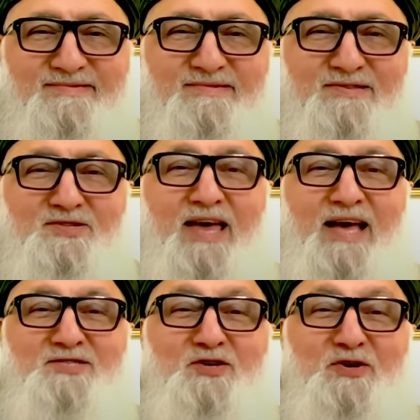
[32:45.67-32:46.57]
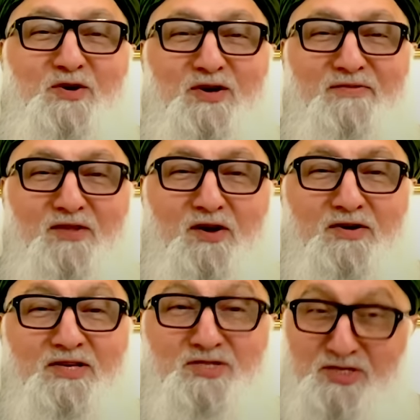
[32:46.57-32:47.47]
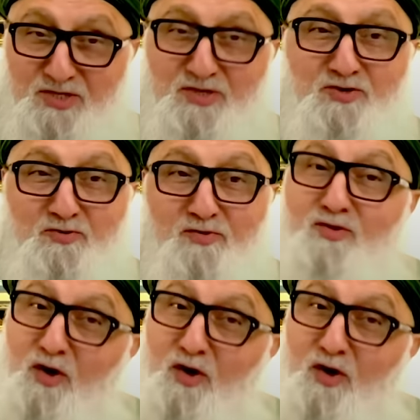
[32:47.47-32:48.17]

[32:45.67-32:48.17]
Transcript: They ask you in court of law, is this the truth,